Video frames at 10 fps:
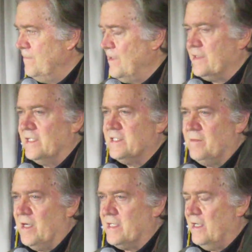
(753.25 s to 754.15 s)
fact, they
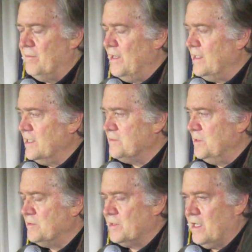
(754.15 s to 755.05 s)
say my campaign against
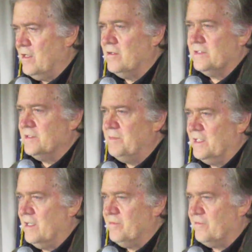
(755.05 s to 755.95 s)
Mitch McConnell, oh, this
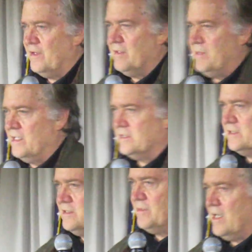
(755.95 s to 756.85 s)
big guy for Freddie Bannon,
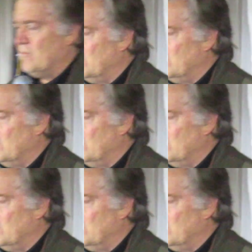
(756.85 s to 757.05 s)
and some guy